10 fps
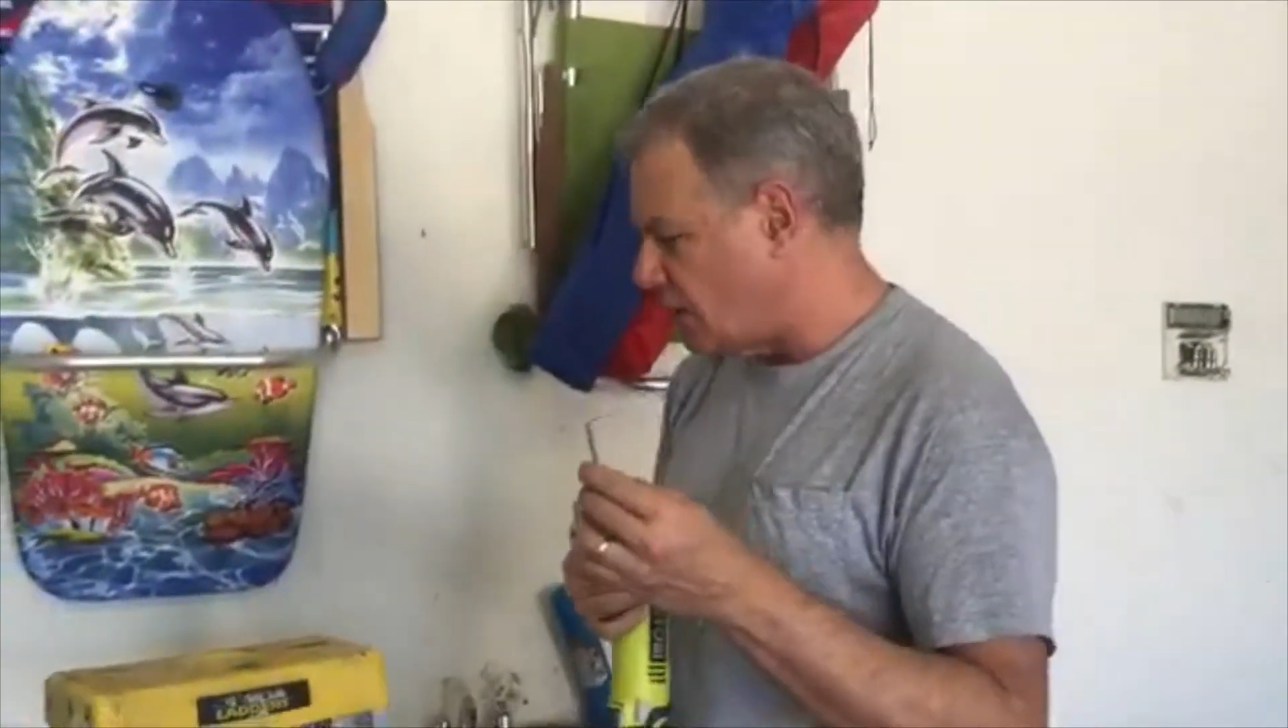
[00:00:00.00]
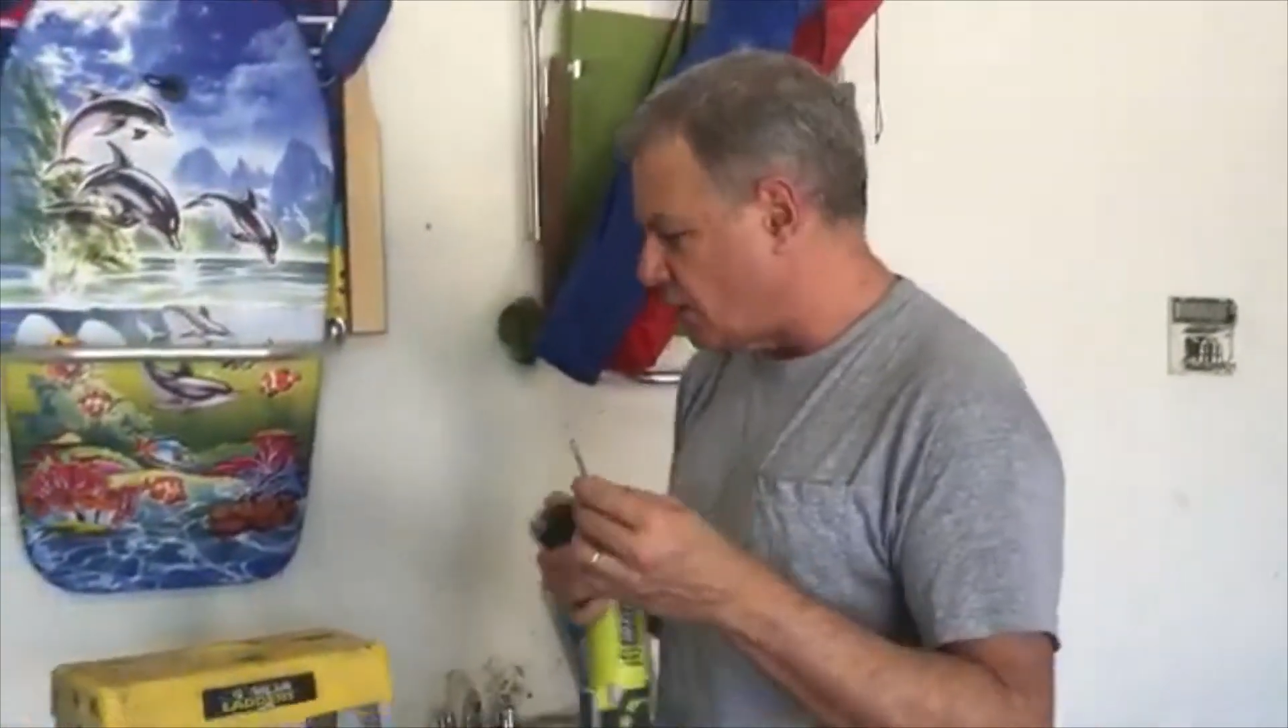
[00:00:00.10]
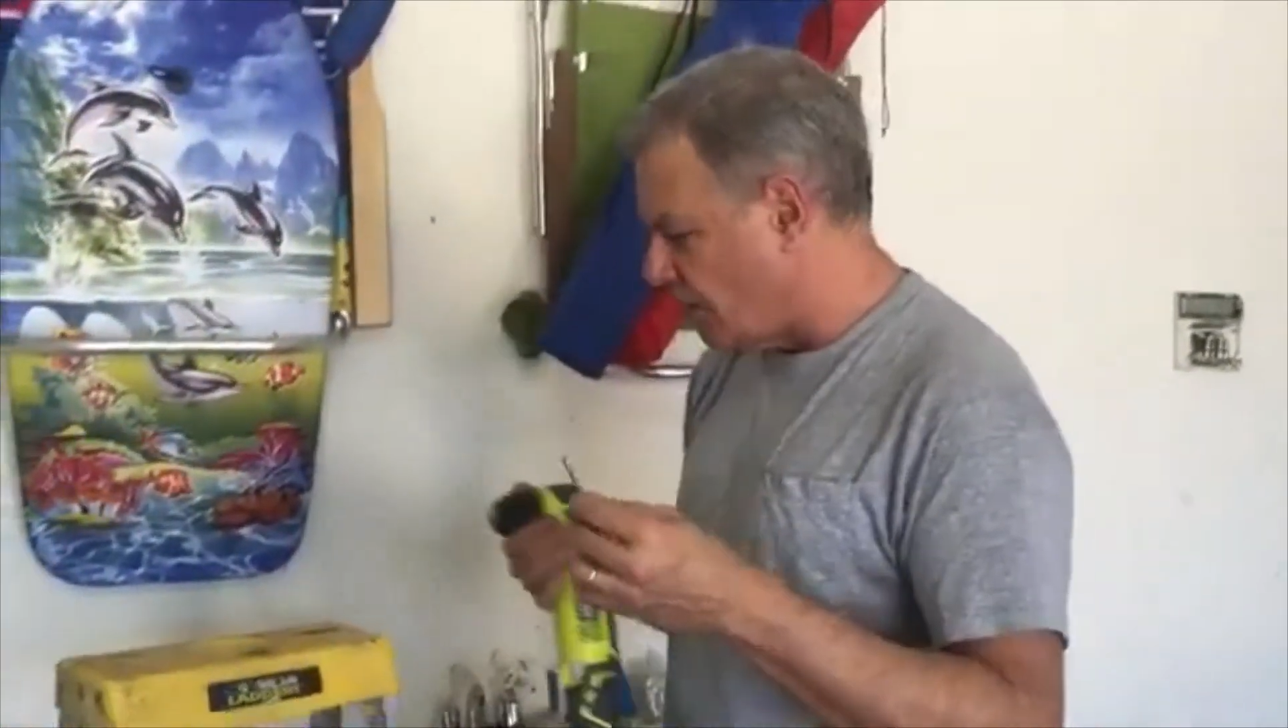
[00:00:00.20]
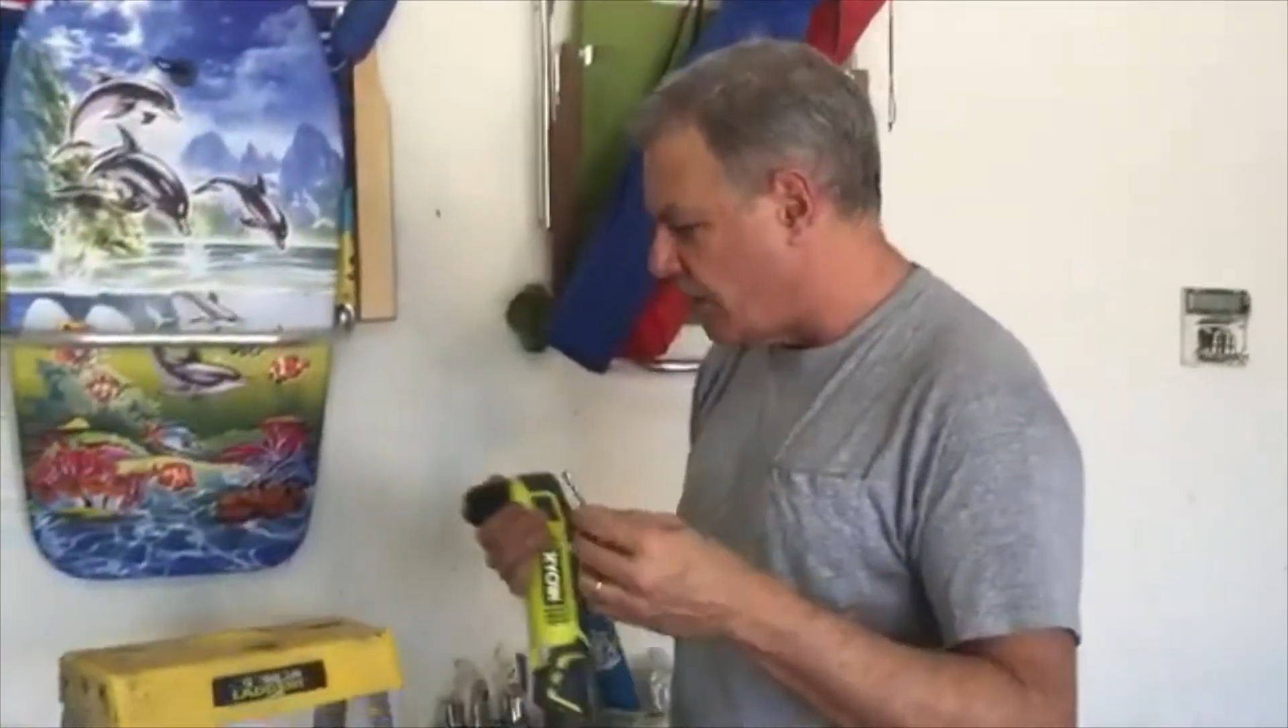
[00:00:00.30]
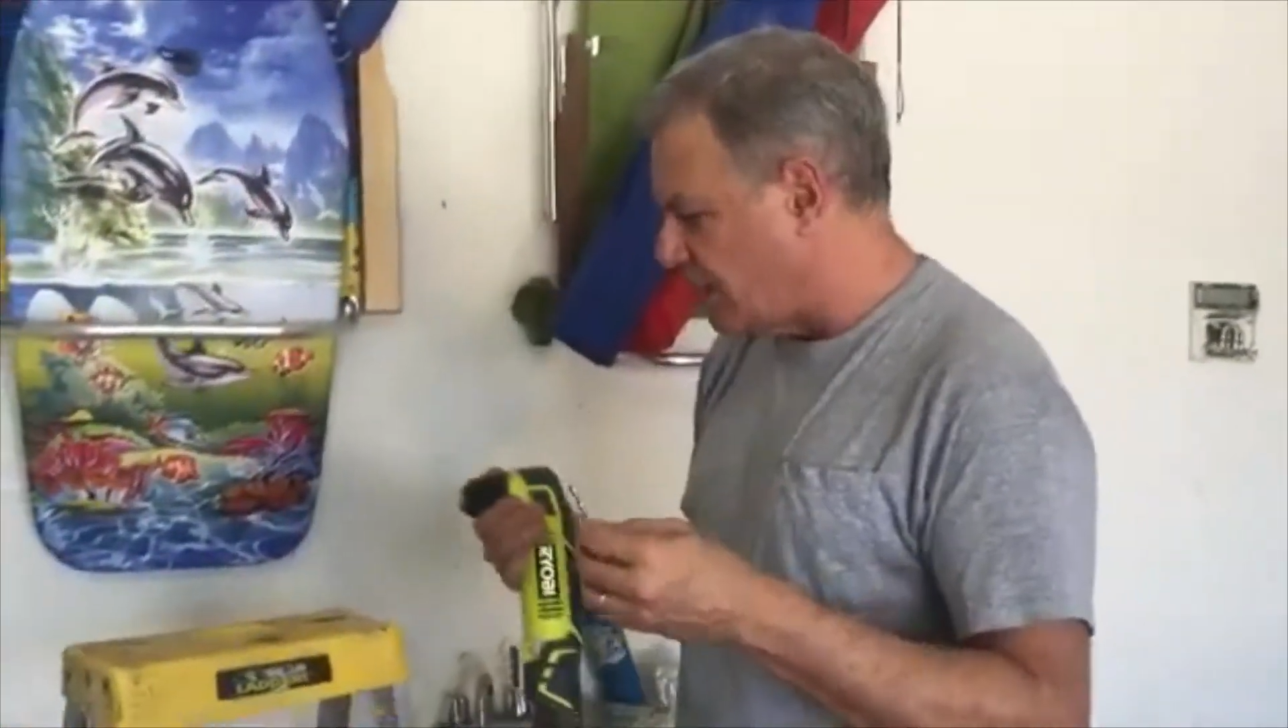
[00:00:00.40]

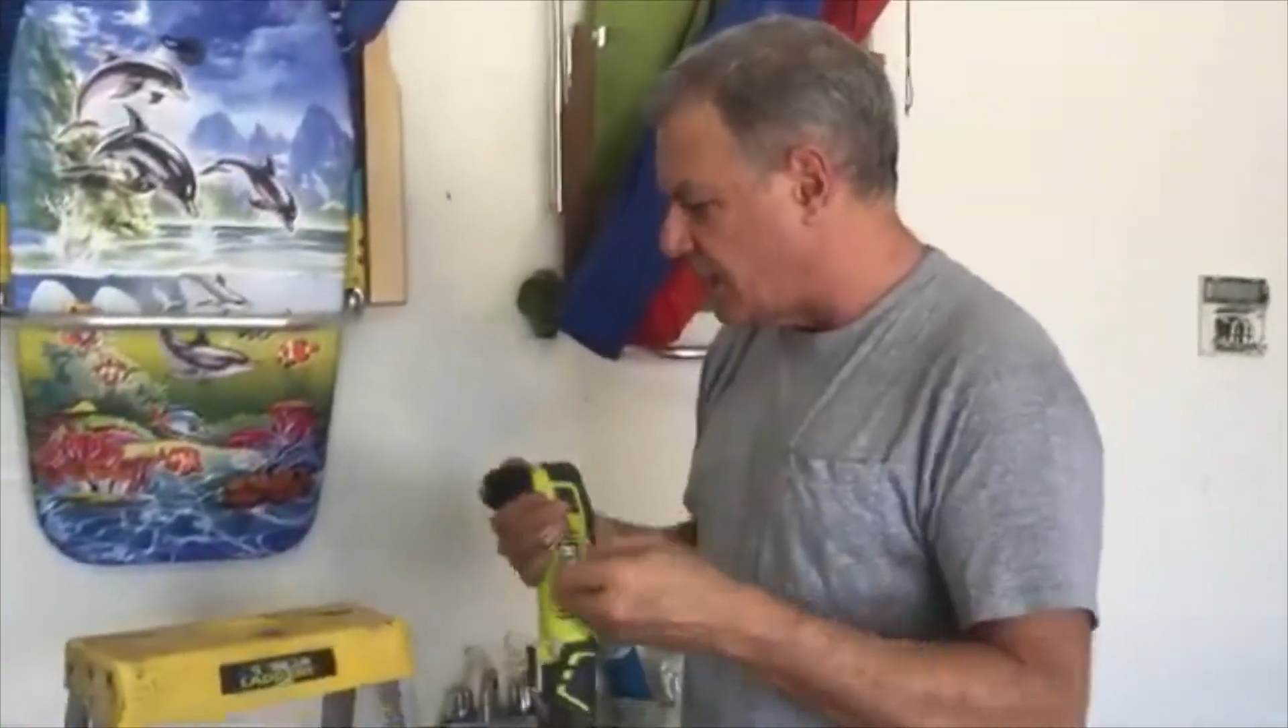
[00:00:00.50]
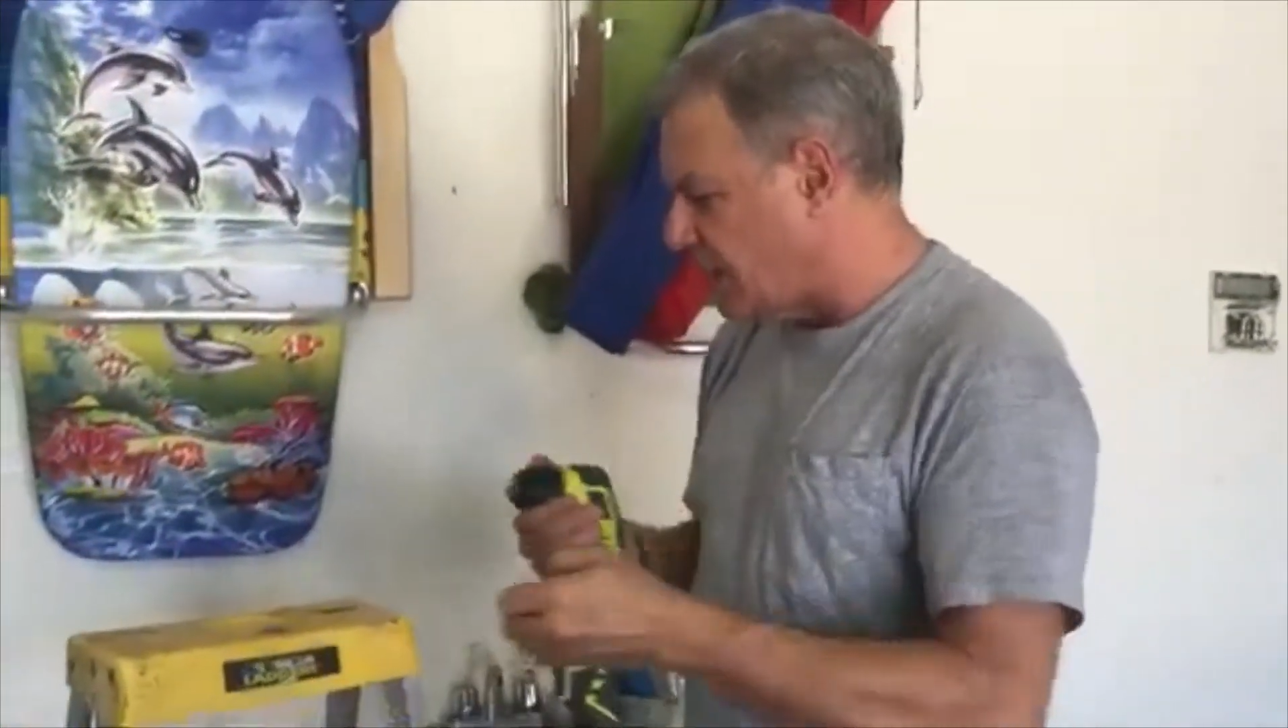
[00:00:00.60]
drill bit that